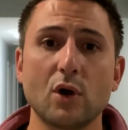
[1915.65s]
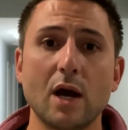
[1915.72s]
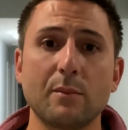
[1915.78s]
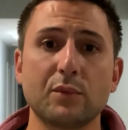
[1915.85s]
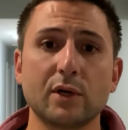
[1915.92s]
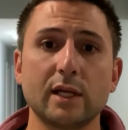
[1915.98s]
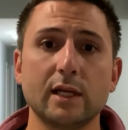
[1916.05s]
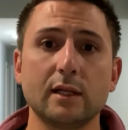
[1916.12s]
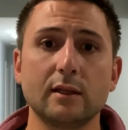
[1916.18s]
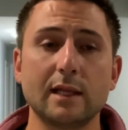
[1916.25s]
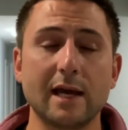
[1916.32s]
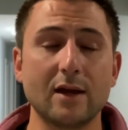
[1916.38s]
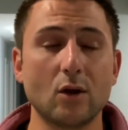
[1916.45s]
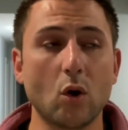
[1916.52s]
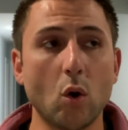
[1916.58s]
property
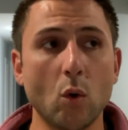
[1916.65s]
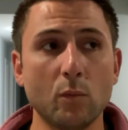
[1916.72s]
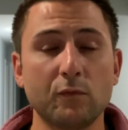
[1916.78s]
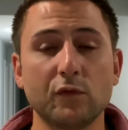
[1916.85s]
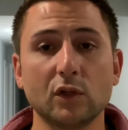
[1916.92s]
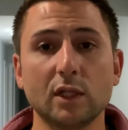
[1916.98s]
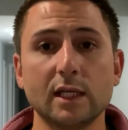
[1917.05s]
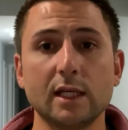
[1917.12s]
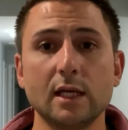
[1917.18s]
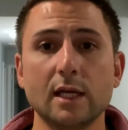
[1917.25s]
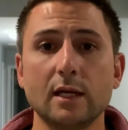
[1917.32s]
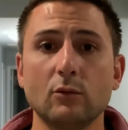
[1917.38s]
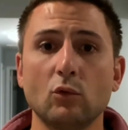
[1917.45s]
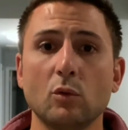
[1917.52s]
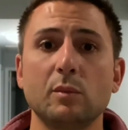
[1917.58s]
that
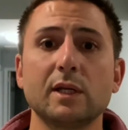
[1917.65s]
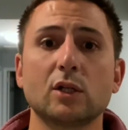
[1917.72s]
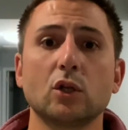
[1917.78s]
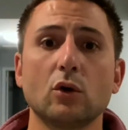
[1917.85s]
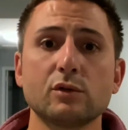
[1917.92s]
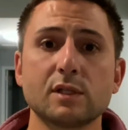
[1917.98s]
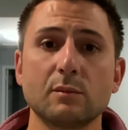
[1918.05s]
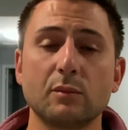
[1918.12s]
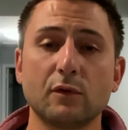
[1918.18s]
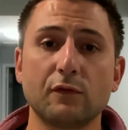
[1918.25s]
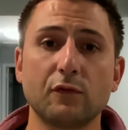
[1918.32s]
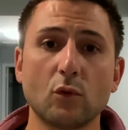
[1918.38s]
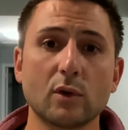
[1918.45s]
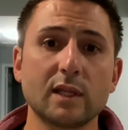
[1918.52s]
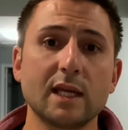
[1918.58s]
hopefully will be closing
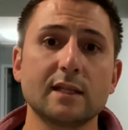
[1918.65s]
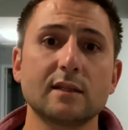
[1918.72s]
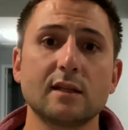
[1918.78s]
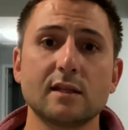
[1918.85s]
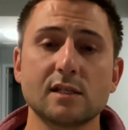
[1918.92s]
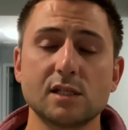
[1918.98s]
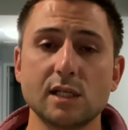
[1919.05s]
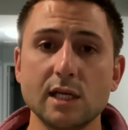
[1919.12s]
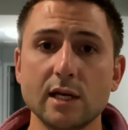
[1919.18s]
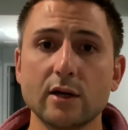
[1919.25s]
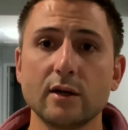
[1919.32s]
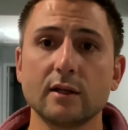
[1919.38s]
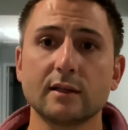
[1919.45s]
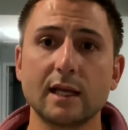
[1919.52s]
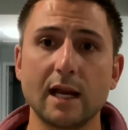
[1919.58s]
before the end of this
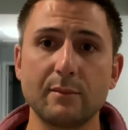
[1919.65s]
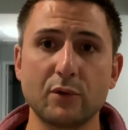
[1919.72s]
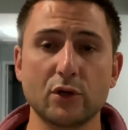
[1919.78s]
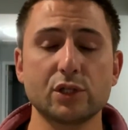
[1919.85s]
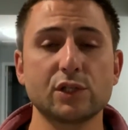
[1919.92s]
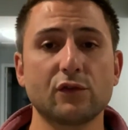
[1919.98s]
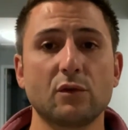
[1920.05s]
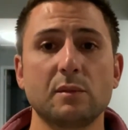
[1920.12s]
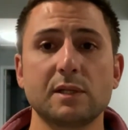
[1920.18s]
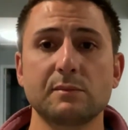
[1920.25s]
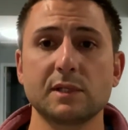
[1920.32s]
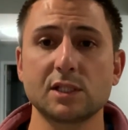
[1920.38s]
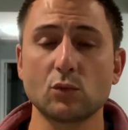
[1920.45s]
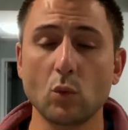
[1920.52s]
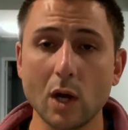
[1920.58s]
year that I purchased from
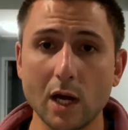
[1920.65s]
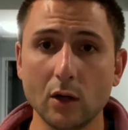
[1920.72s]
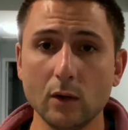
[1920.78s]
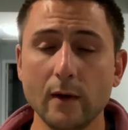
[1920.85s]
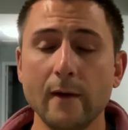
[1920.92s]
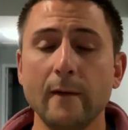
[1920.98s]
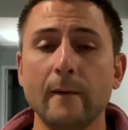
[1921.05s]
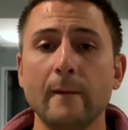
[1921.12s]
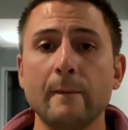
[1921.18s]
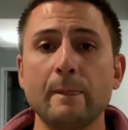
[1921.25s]
him as well.